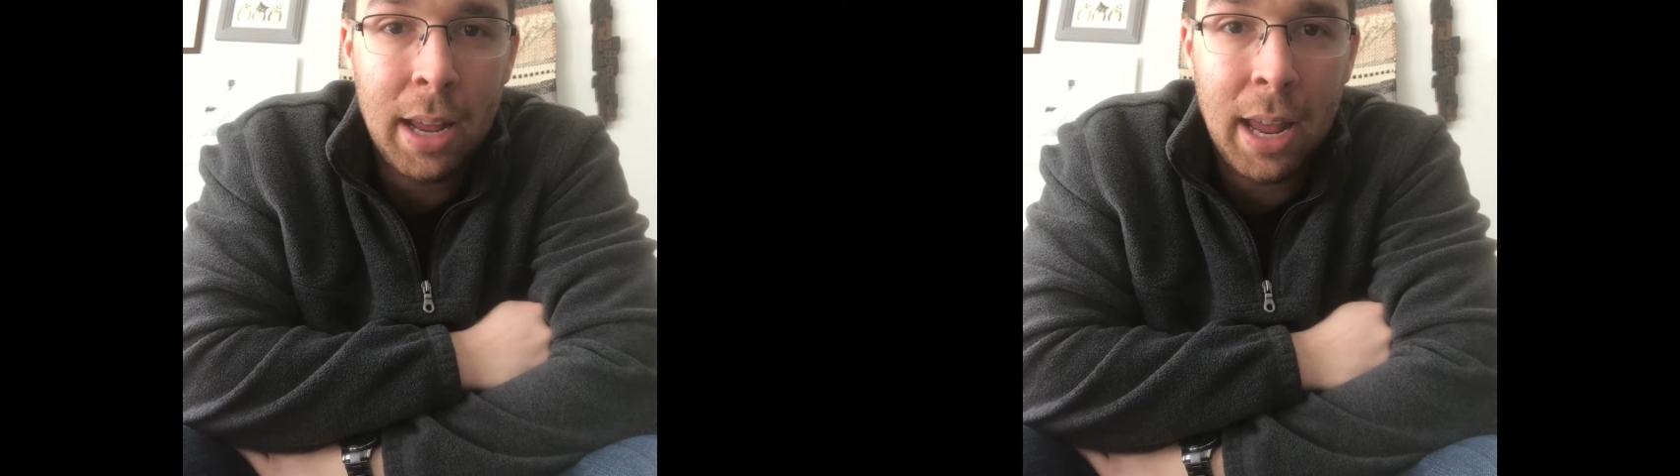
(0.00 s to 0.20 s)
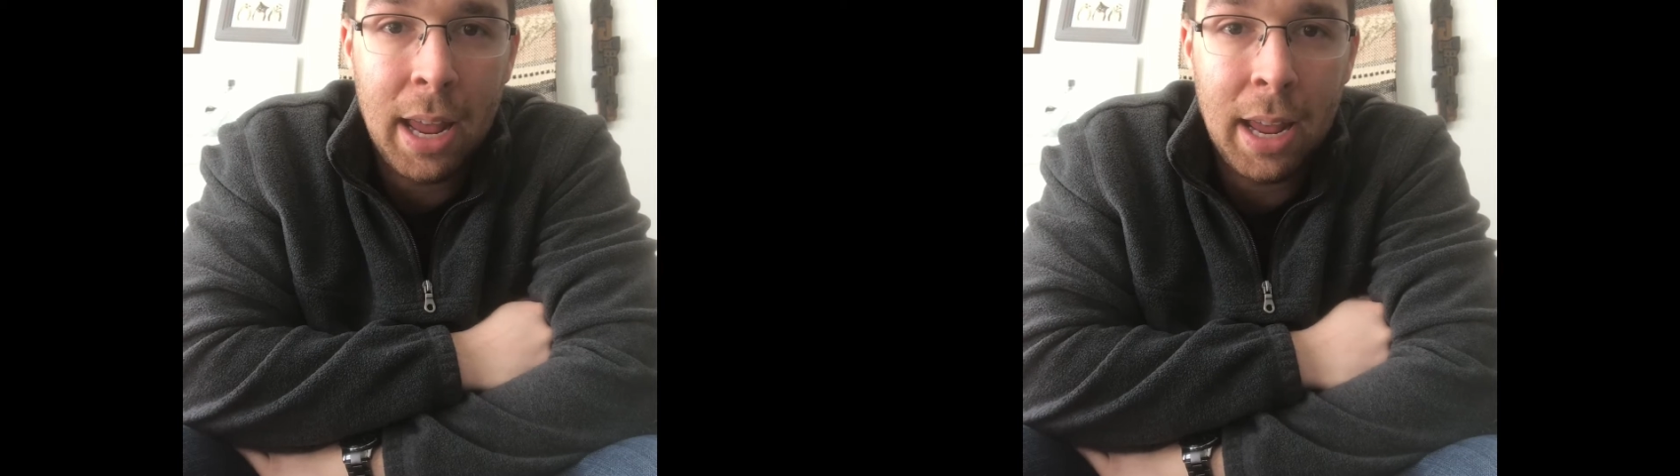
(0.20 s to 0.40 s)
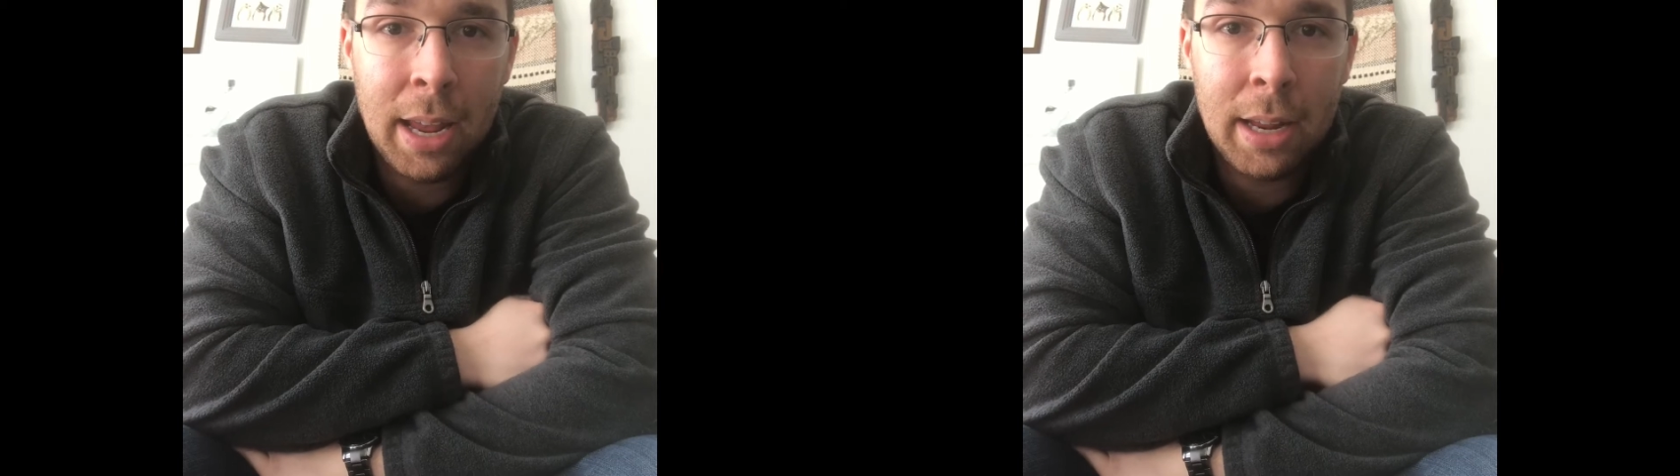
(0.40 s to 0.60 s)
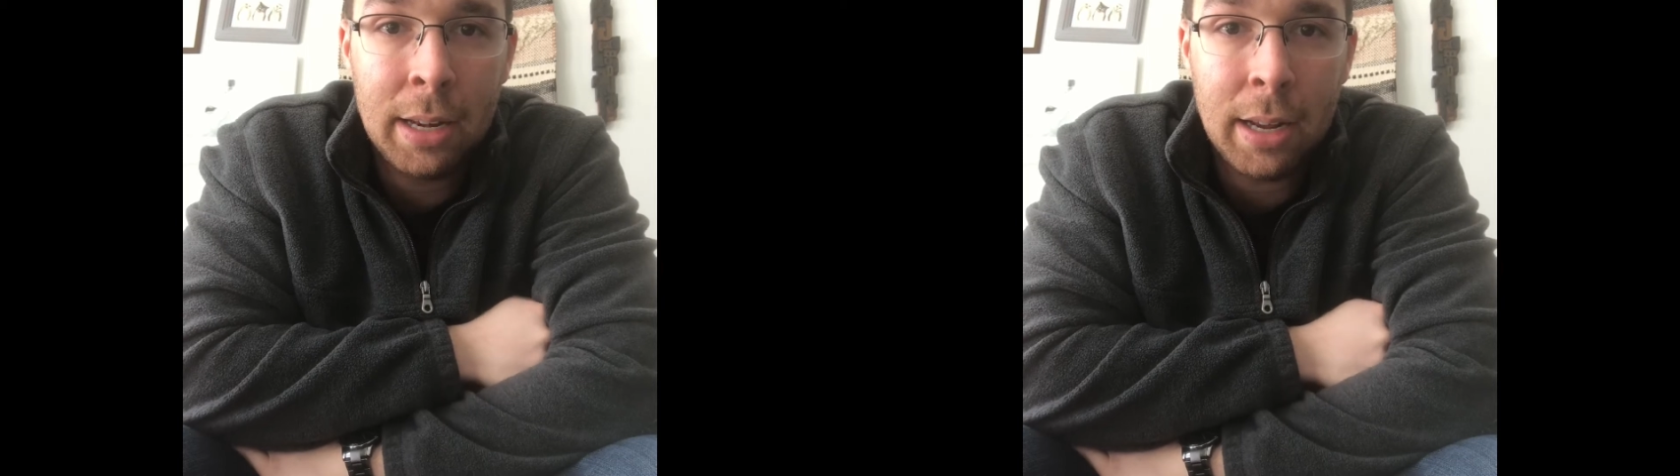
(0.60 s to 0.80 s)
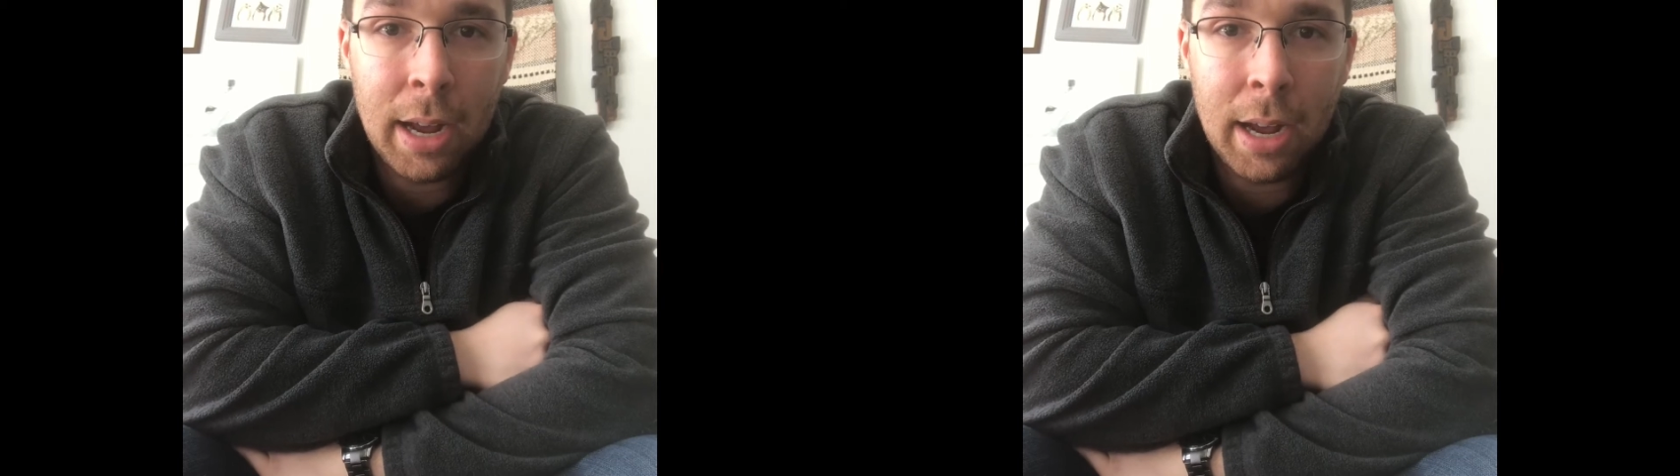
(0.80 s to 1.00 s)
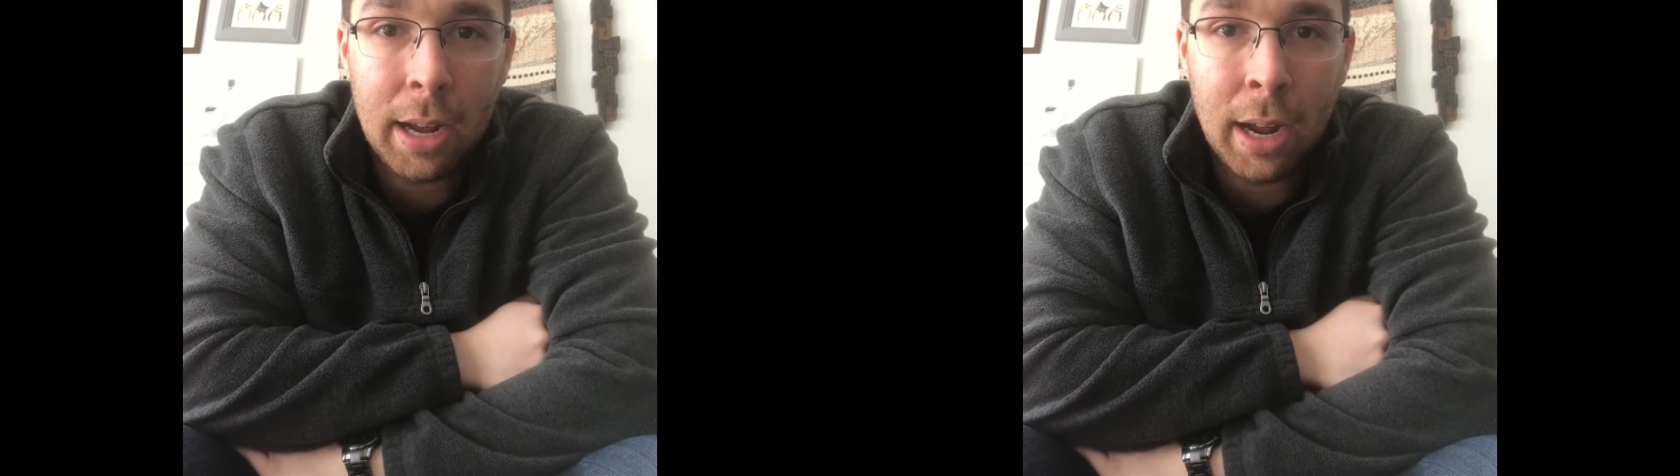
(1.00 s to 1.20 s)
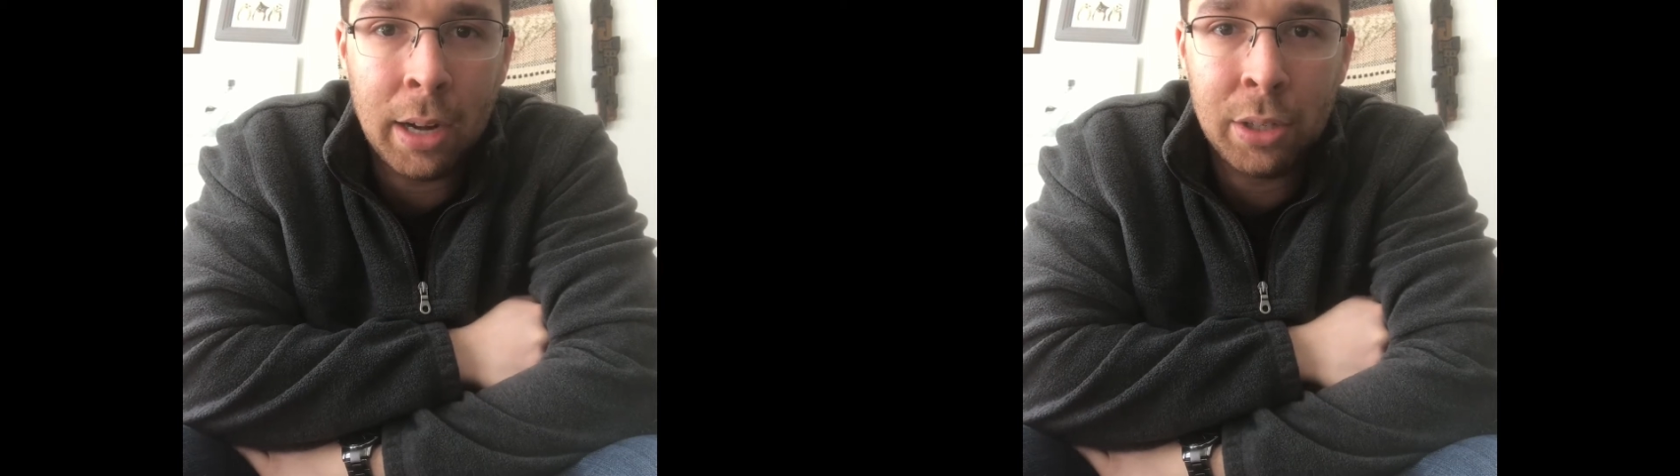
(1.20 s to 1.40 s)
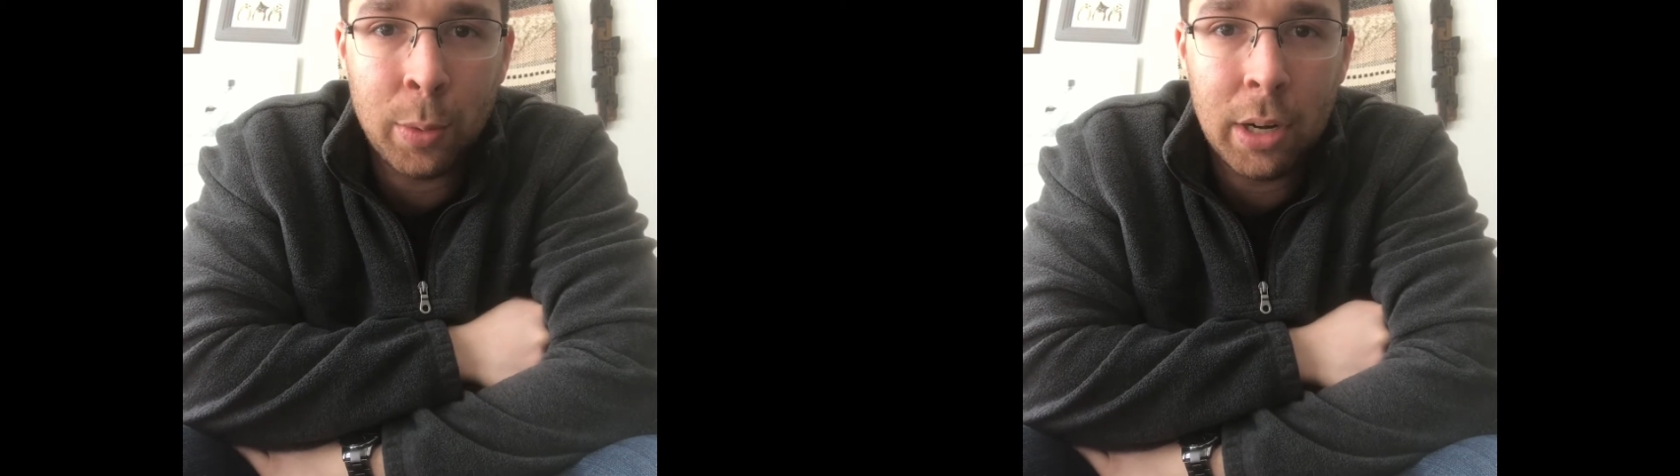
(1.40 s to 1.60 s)
and
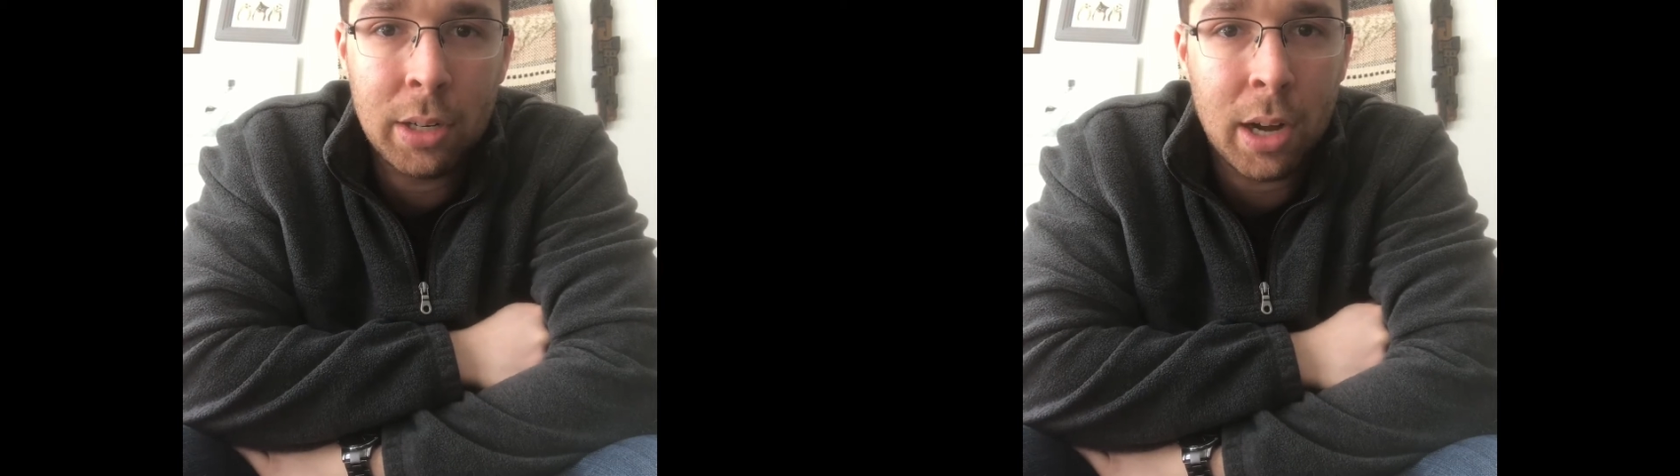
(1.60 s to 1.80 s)
I just want to